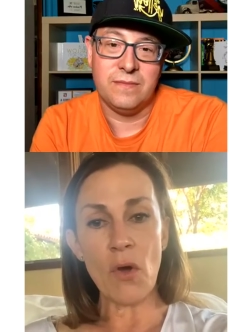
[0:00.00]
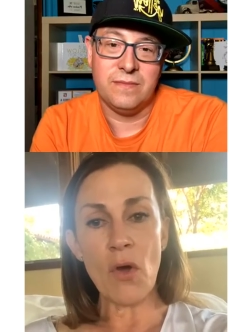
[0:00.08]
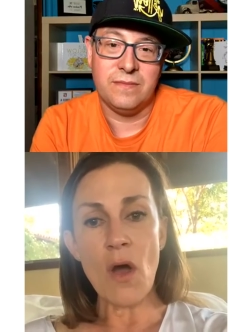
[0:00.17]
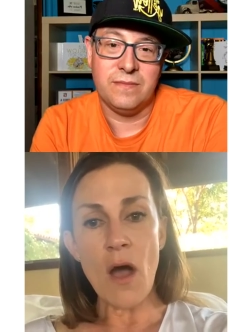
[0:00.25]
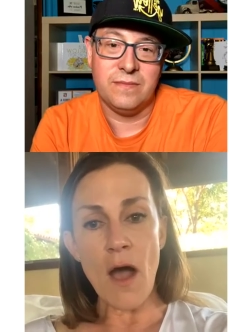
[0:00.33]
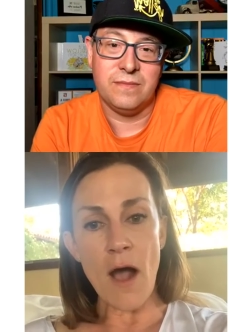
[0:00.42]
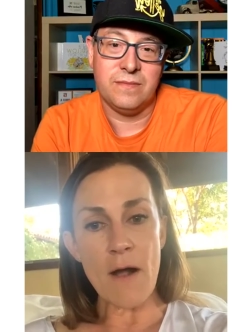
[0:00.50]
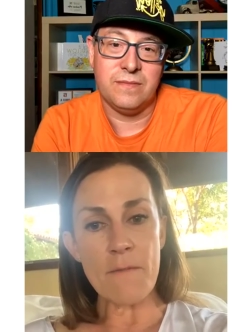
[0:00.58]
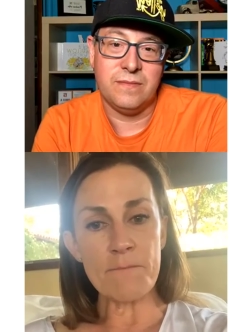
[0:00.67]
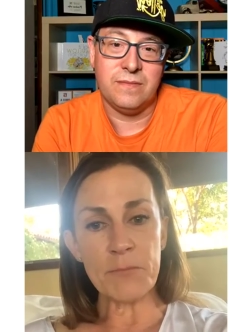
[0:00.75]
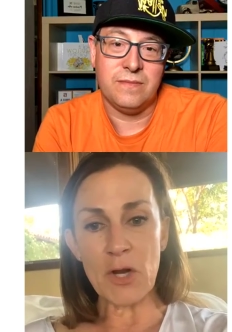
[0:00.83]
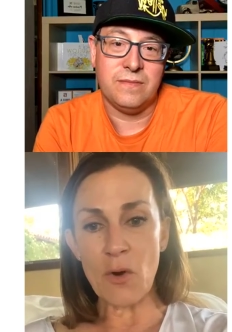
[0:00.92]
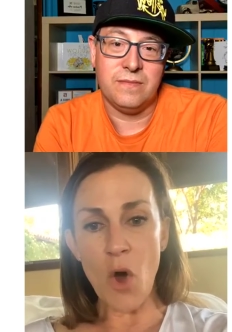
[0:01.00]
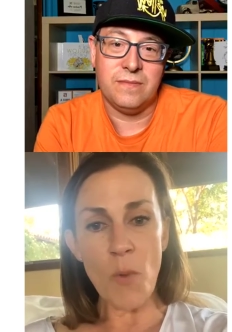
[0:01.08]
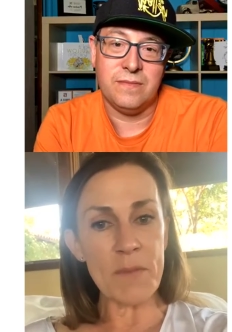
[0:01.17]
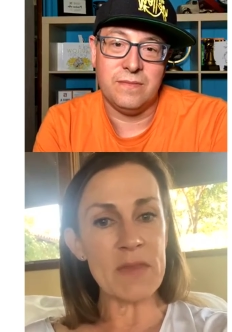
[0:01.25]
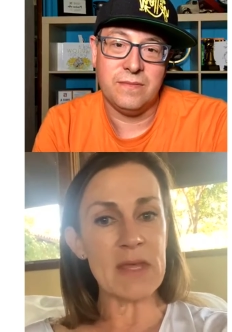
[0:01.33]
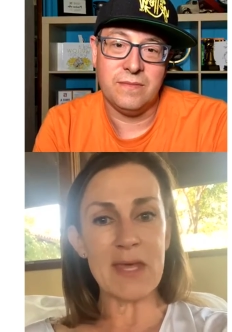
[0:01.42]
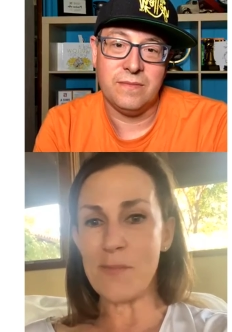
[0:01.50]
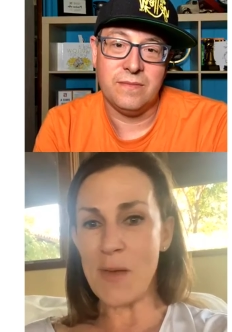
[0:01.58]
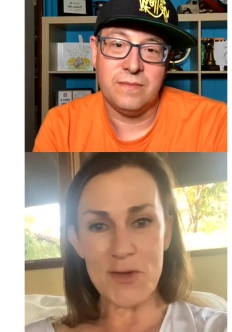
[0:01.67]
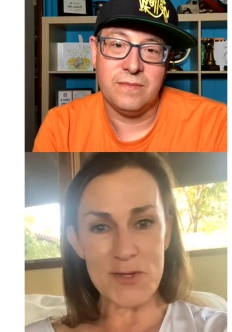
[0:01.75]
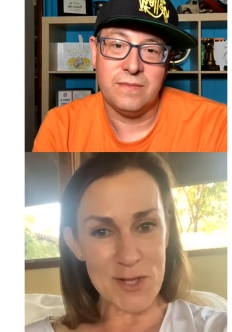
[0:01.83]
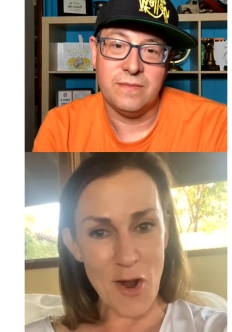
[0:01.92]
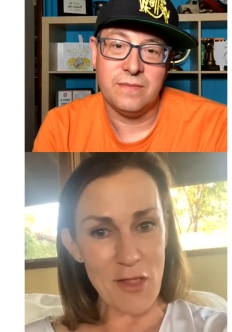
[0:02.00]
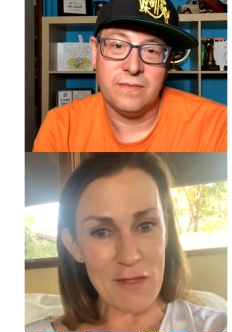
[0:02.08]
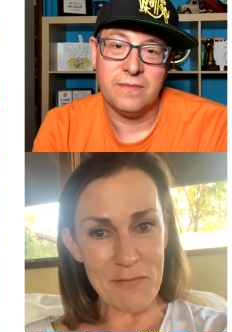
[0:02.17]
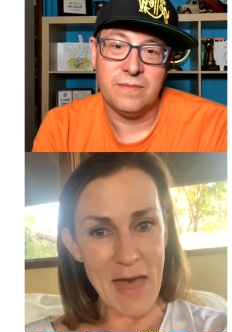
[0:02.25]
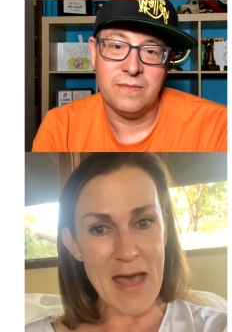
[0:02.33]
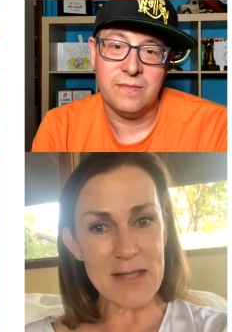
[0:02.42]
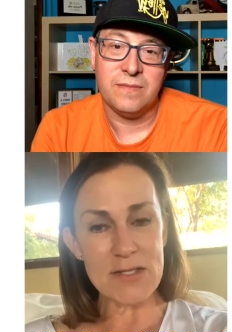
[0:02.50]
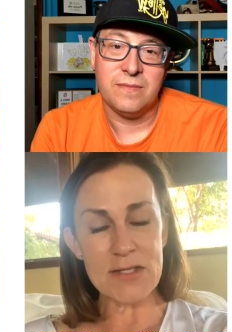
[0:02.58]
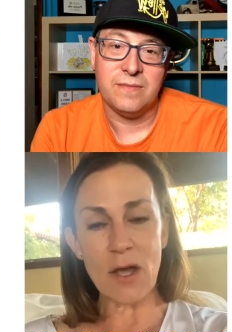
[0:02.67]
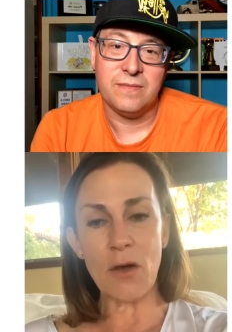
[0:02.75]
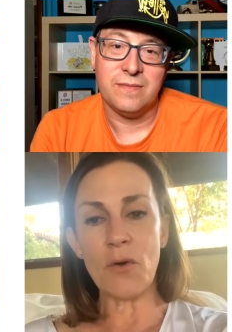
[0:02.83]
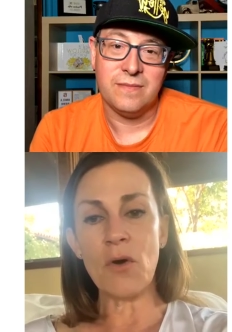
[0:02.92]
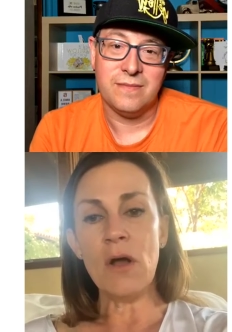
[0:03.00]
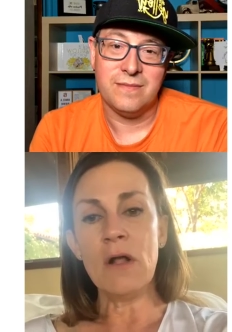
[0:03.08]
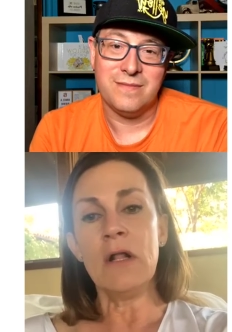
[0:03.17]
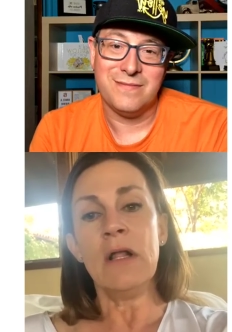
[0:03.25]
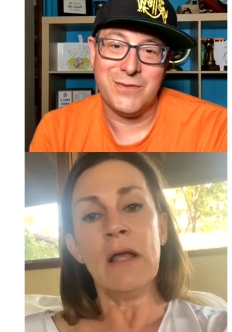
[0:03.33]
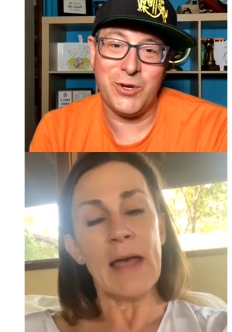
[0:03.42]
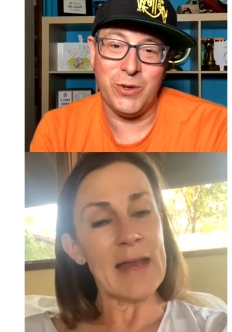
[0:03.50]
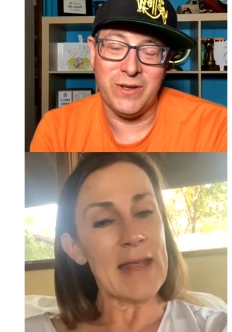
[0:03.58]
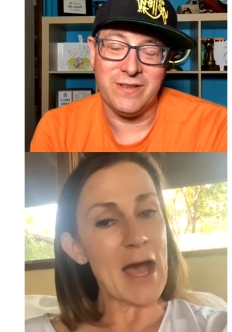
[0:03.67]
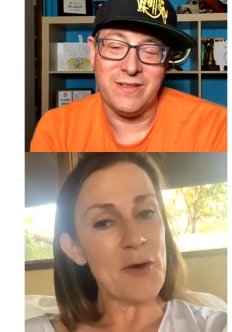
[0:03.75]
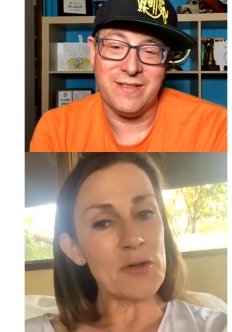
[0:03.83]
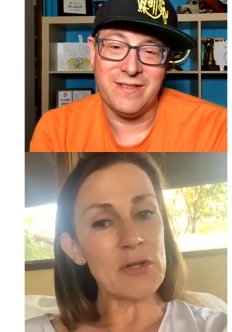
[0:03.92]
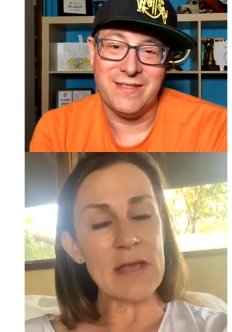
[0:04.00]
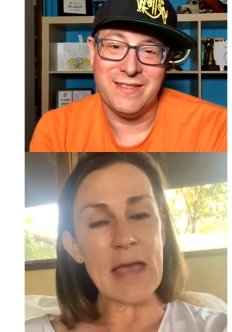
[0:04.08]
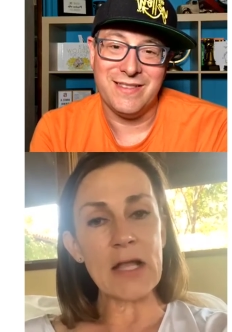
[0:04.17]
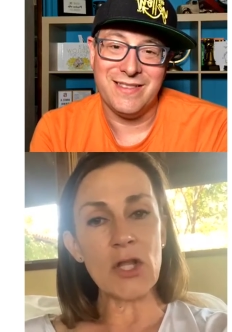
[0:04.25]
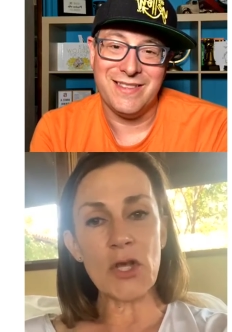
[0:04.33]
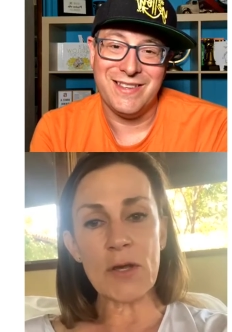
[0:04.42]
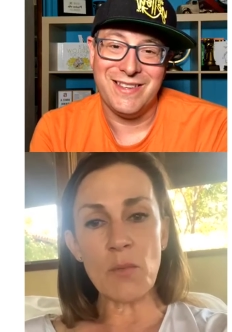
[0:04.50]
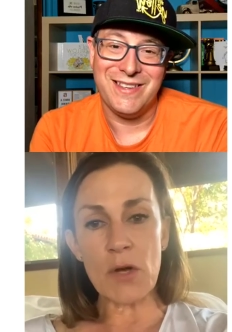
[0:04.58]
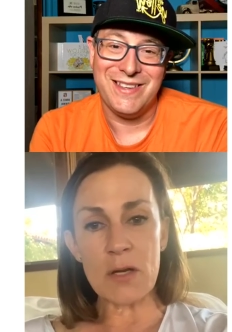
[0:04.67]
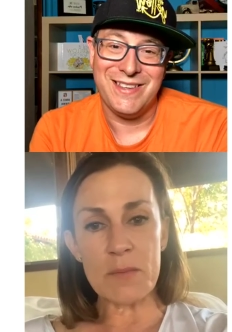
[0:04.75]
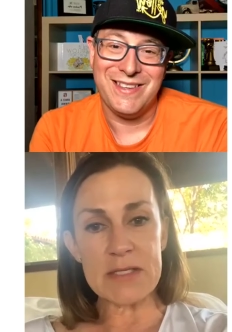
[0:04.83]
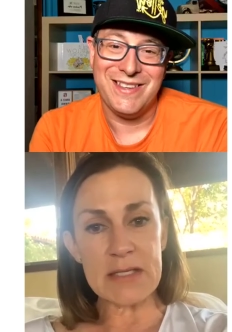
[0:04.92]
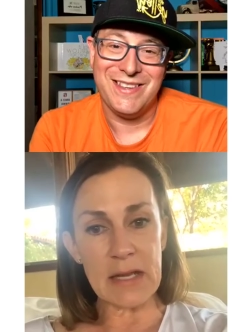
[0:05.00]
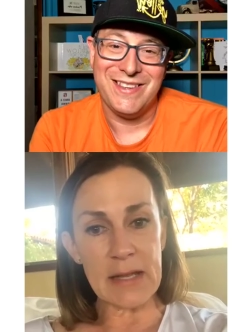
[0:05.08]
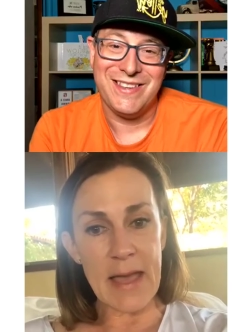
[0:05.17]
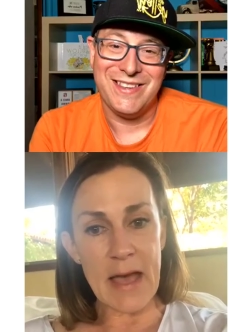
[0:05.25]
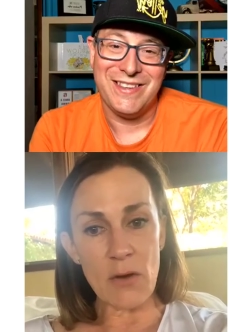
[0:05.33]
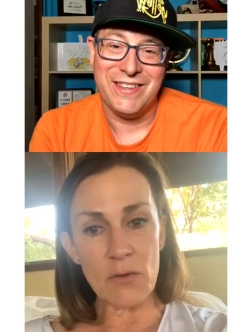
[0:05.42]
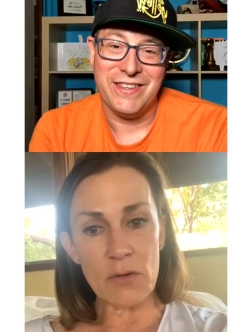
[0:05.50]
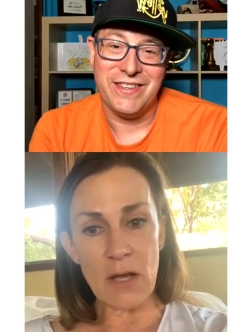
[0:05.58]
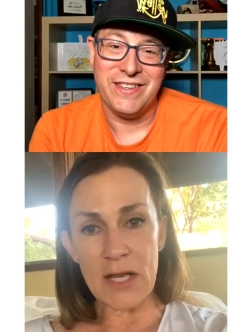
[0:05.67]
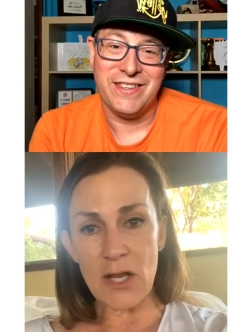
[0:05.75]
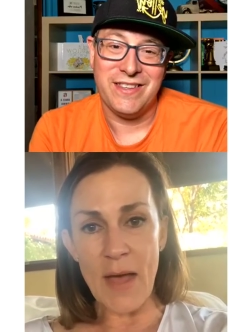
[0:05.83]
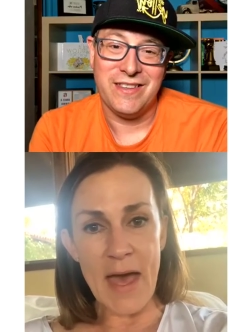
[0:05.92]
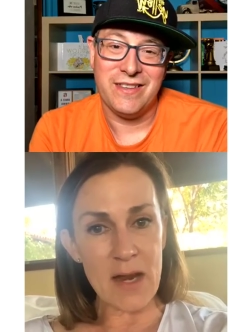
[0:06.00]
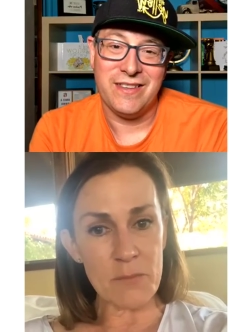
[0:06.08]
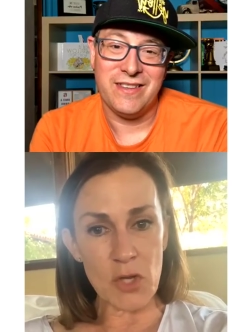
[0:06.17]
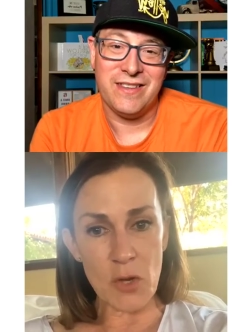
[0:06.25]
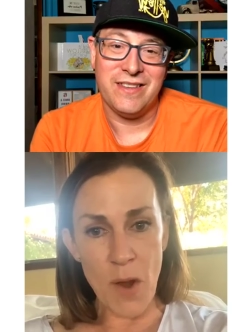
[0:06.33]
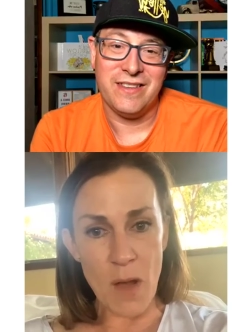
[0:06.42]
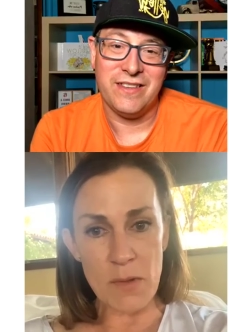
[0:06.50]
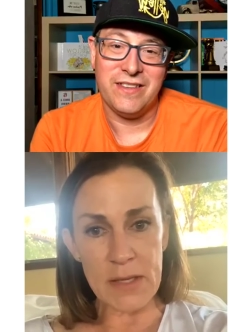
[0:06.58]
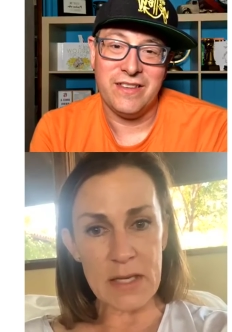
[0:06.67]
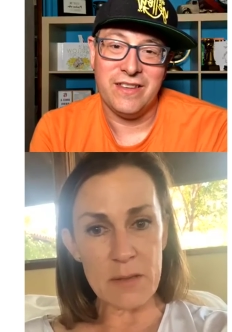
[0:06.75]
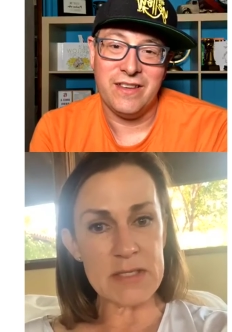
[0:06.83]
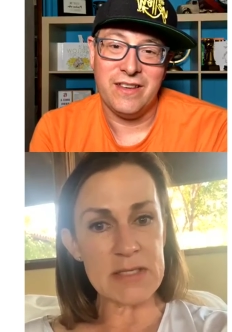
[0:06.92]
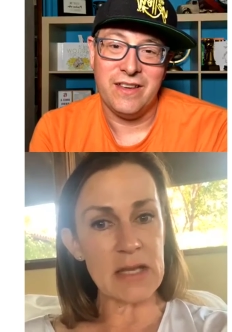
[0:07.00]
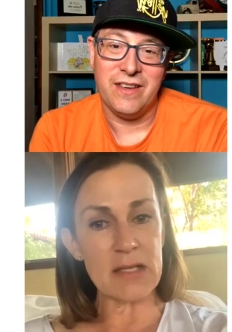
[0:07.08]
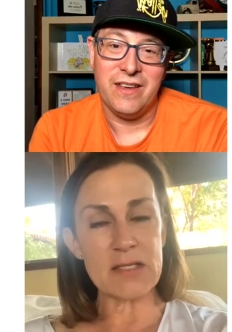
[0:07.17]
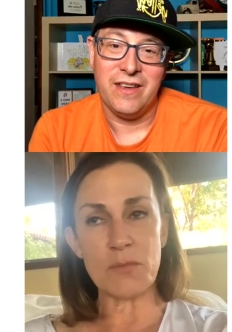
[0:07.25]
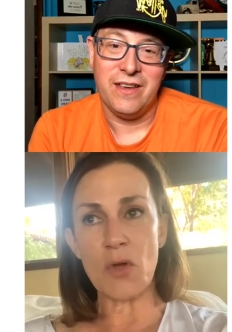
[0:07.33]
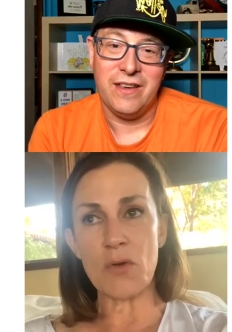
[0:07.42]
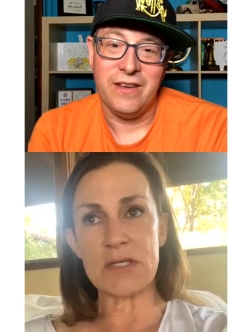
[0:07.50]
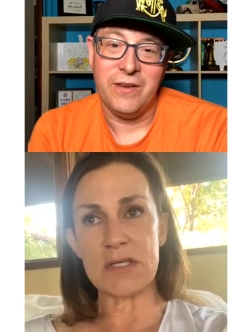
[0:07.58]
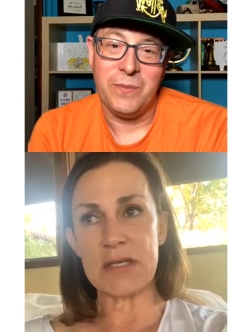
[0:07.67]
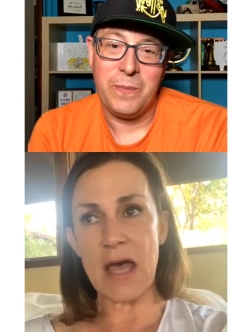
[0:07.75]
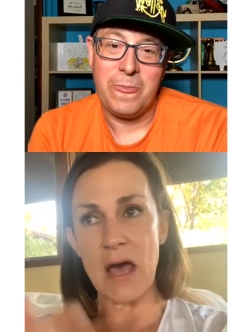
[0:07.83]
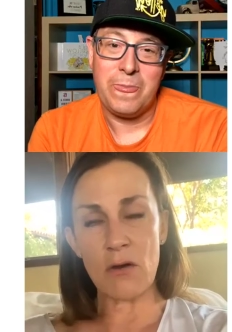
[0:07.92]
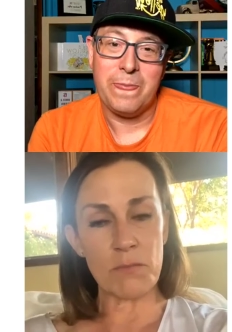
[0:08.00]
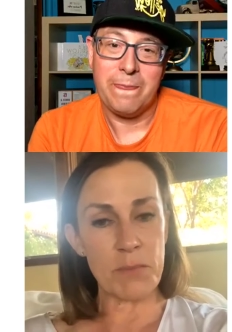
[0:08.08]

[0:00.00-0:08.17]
Speaker 1: um, you know, open the emails and all of that. So anyhow, cool. take a look. We're going to be sending out, I know, Adam, you're probably going to be sending some notices out. People